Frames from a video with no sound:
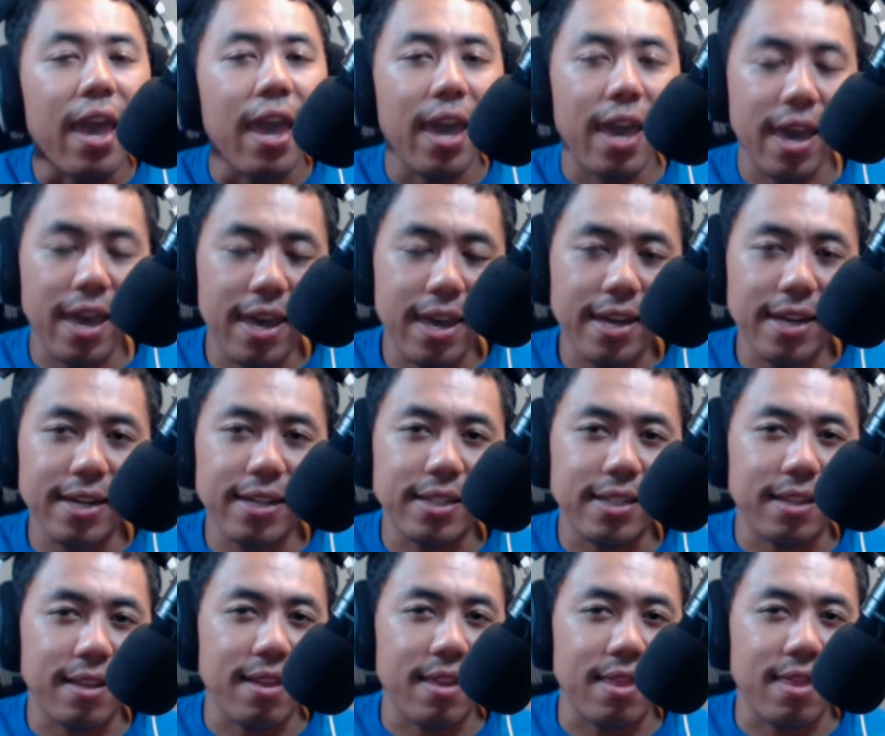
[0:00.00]

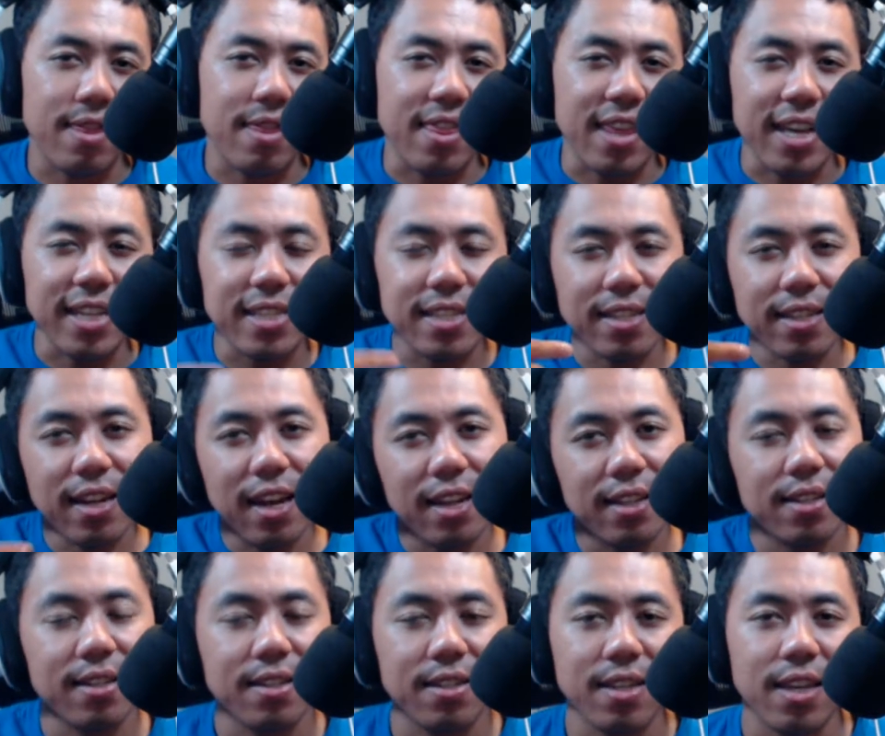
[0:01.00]
And that's not
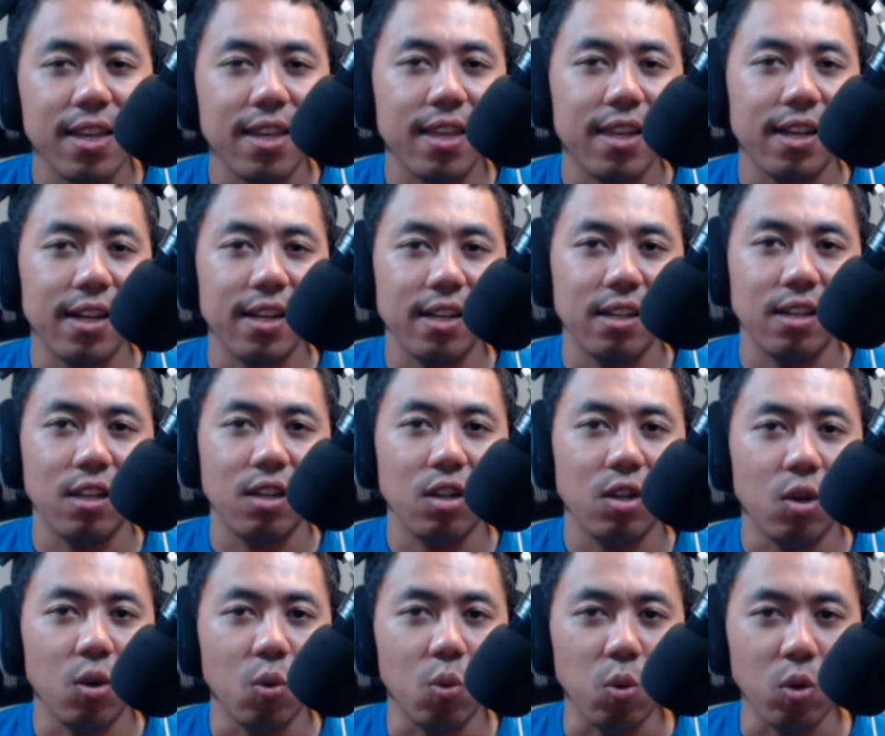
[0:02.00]
to say that it
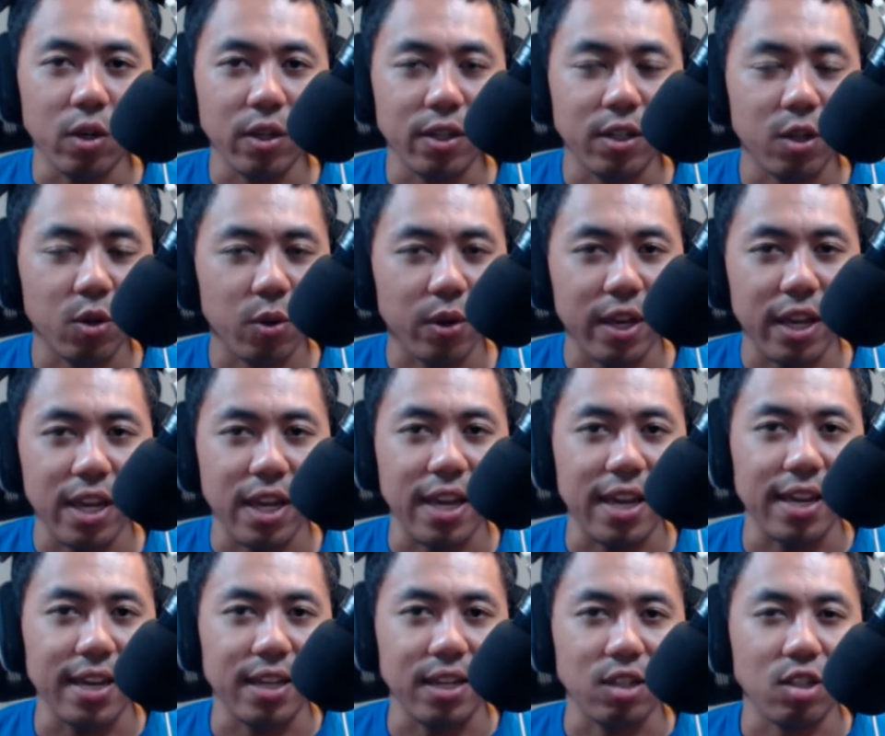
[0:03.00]
would create
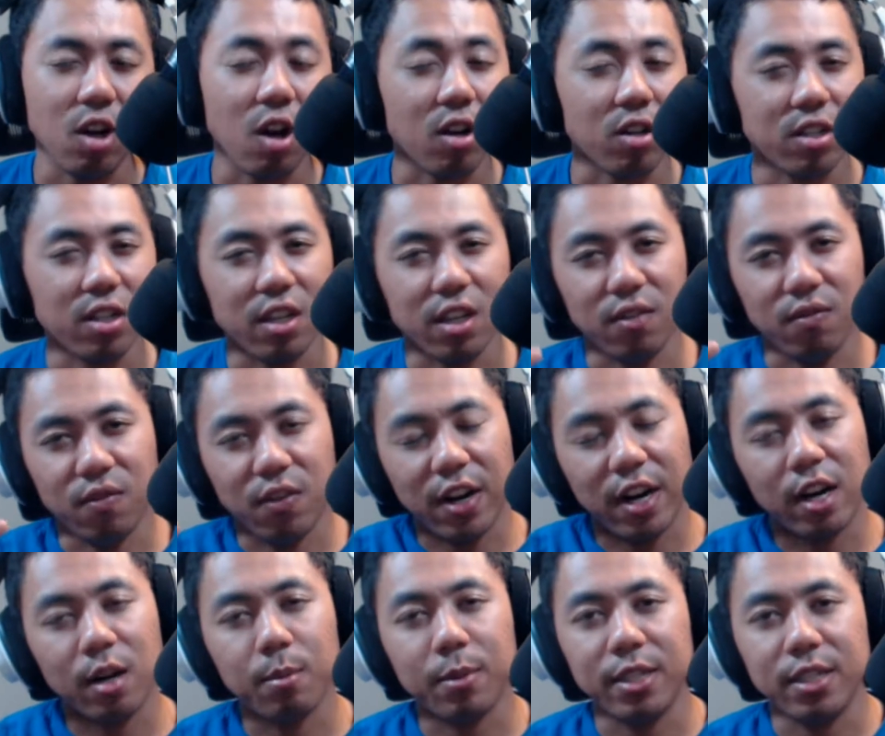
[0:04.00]
a toxic
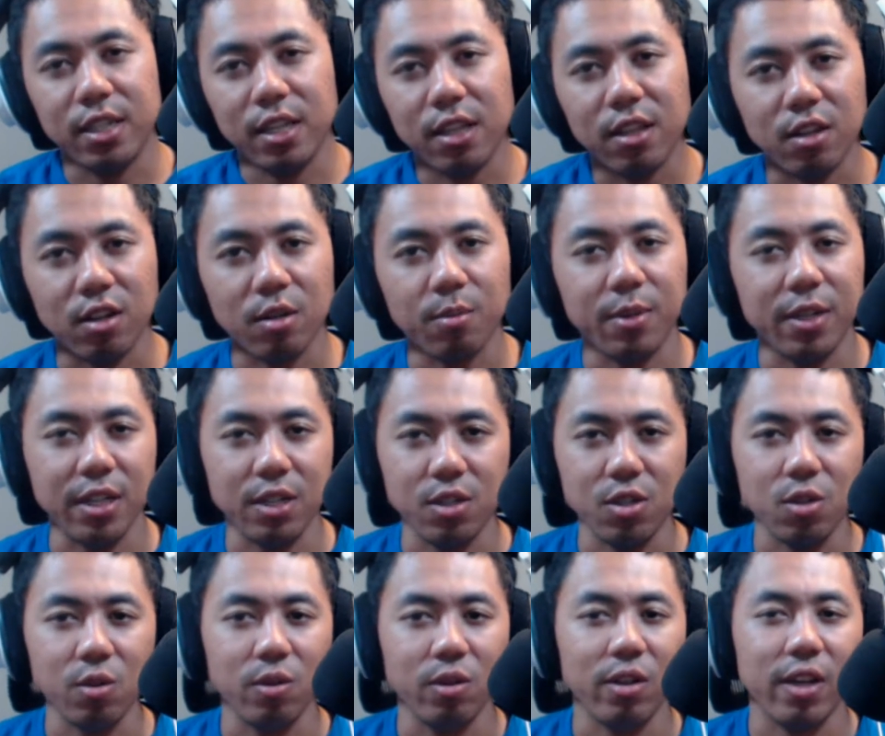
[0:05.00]
environment either
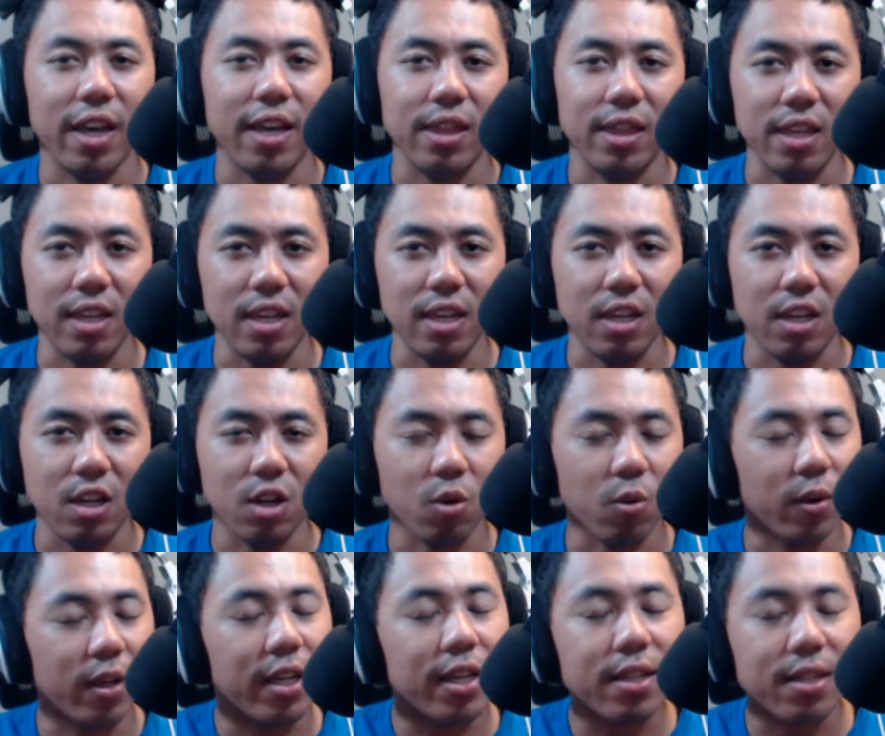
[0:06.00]
because you look at the
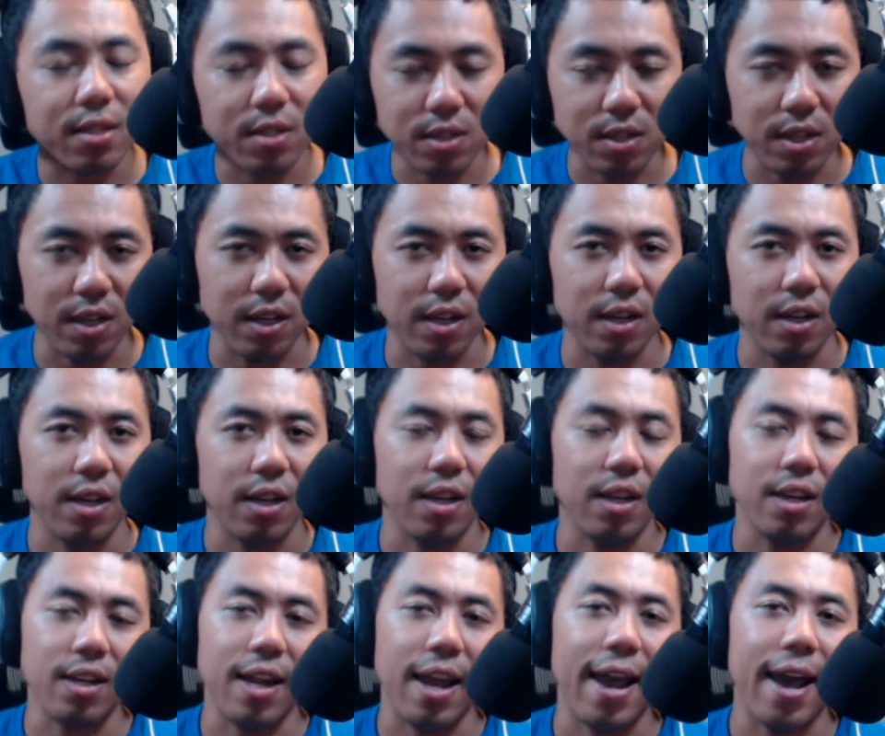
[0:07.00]
Korean scene
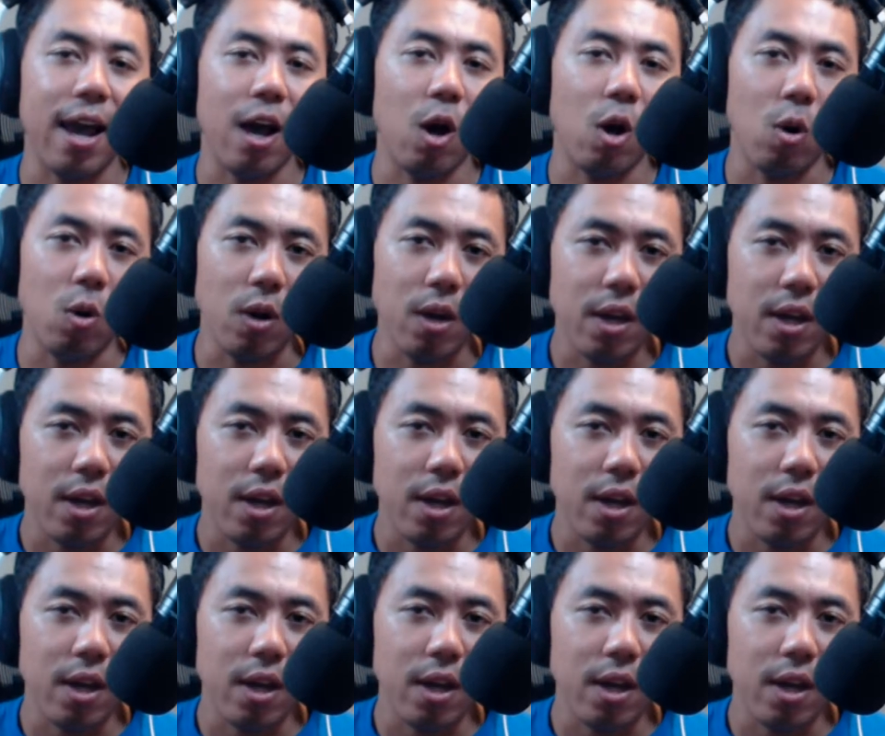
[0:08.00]
and how